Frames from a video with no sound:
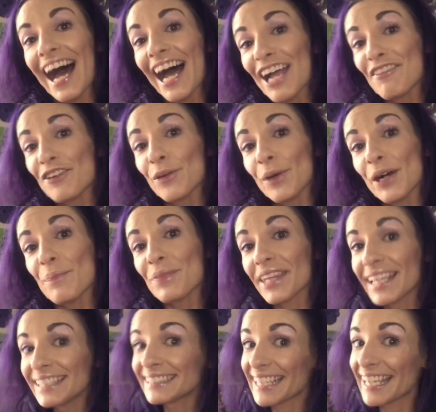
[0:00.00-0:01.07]
Hi everyone,
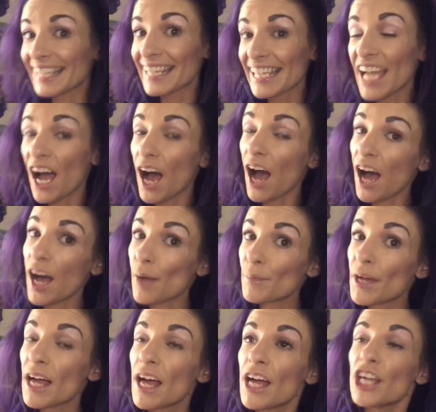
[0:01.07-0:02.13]
it's Annie.
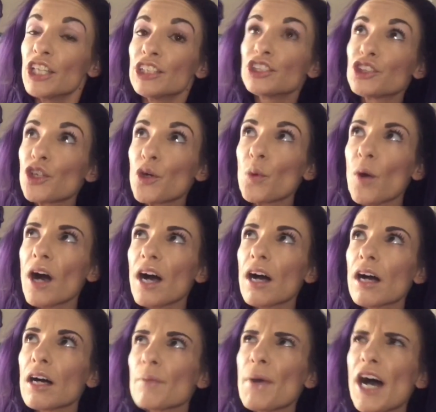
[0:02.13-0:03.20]

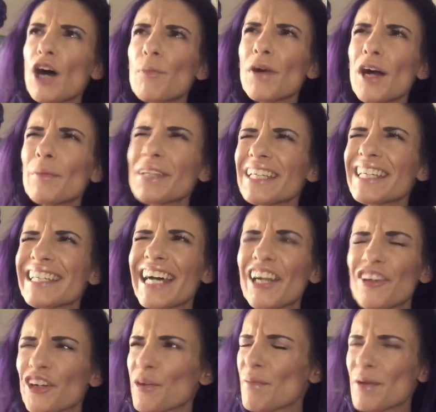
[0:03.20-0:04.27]
About probably, I
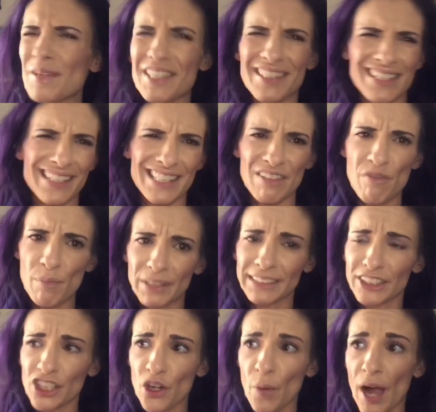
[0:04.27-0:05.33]
don't know, maybe 6, 7
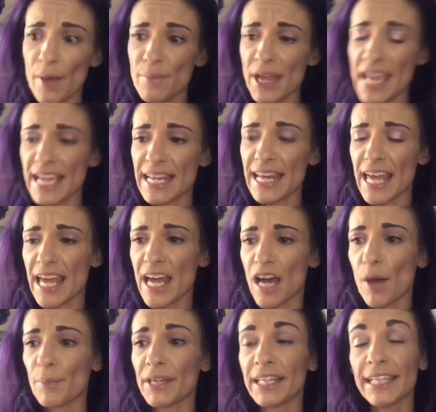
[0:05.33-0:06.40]
months ago, I made
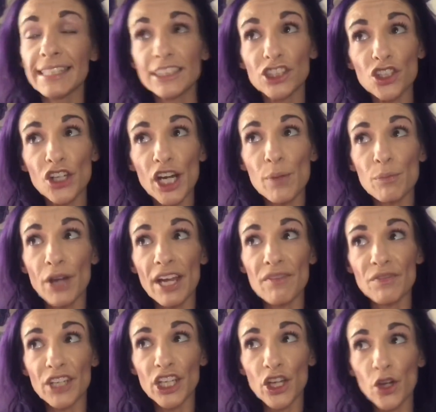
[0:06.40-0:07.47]
an Instagram rant
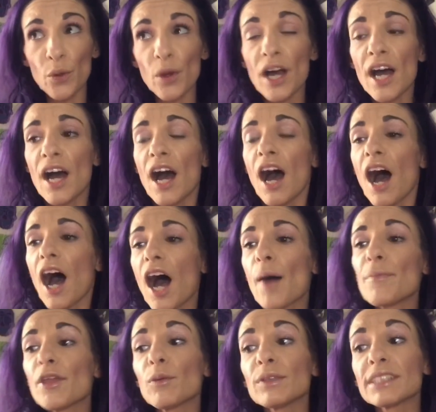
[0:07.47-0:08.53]
video
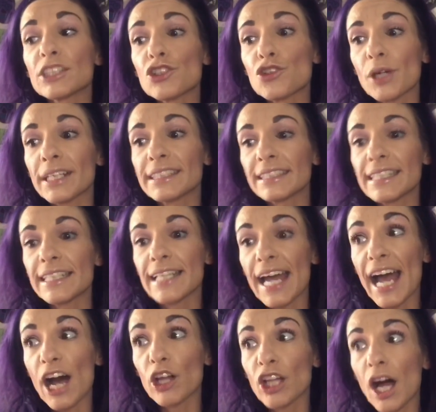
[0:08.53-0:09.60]
that was addressing
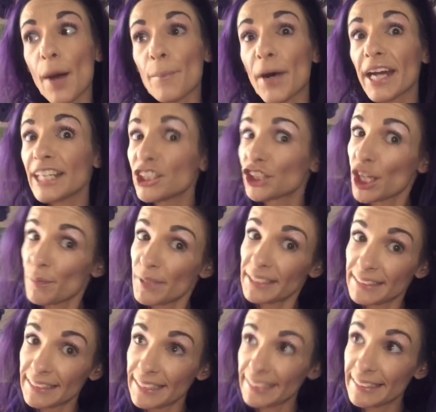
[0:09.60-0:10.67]
how body shaming
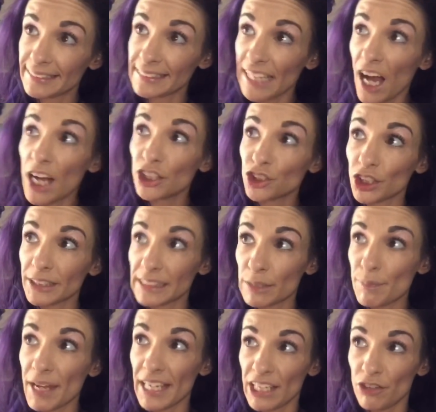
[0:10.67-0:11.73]
is not just
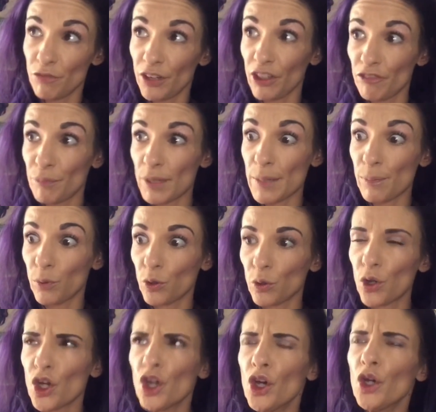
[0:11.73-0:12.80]
making fun of
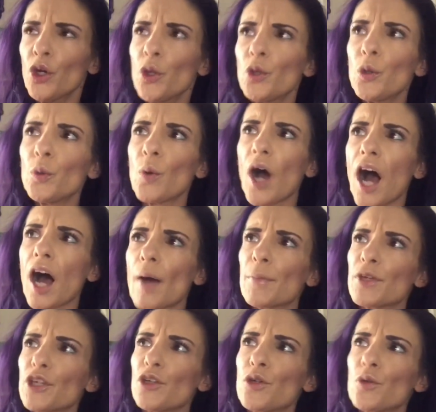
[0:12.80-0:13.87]
people who
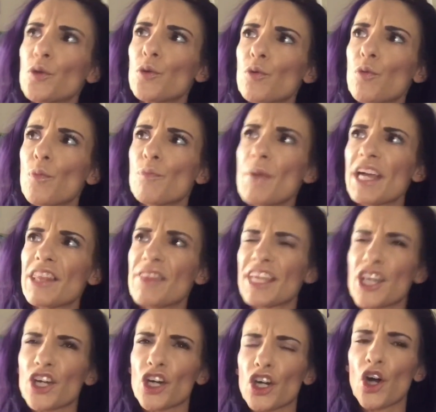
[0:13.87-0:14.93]
you may
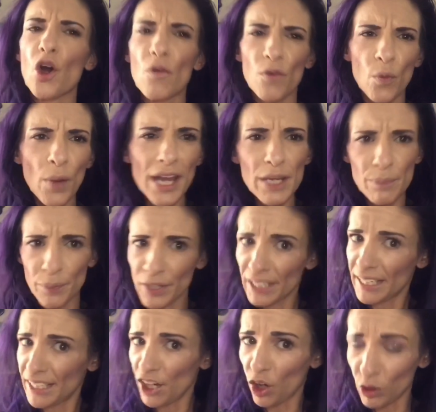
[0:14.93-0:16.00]
think are overweight, but
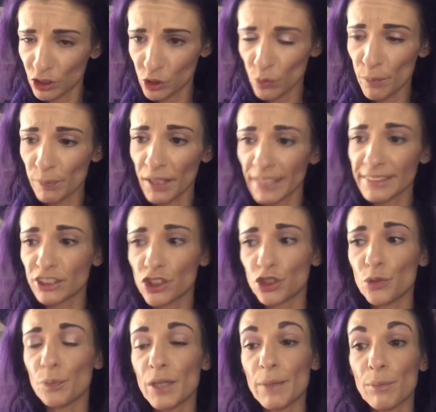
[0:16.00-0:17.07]
it also applies
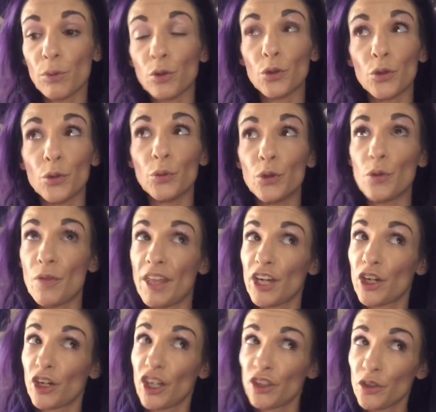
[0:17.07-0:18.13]
to people who you
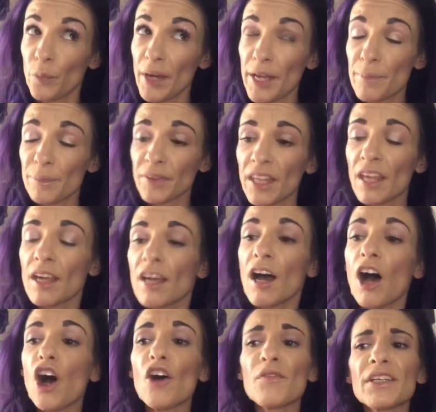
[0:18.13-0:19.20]
think are underweight.
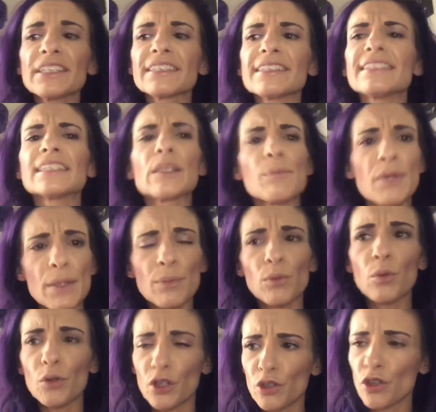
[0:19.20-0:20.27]
Obviously, some
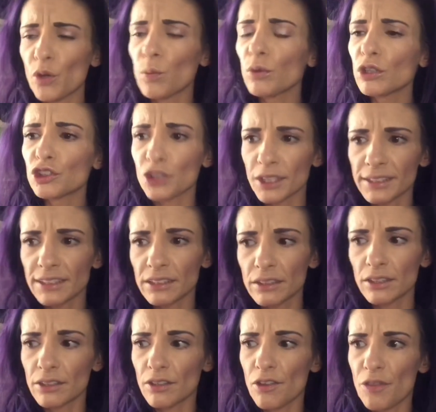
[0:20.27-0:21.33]
people, will address
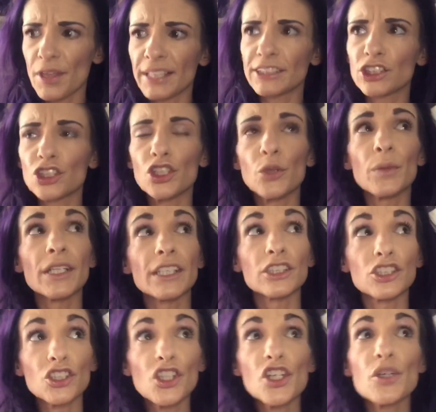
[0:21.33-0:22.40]
things to you in
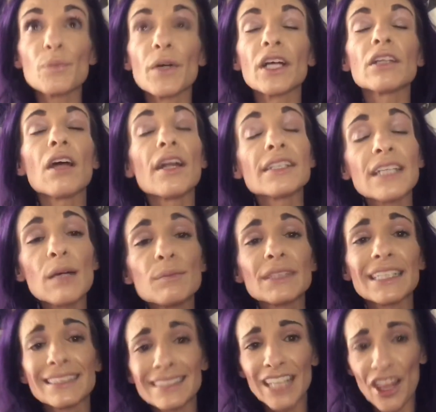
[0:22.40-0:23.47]
concern, but a lot of times
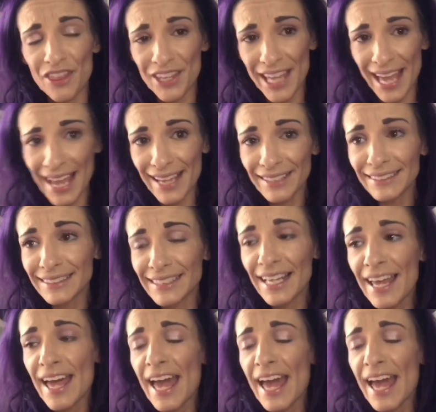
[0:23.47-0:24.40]
it's not the case.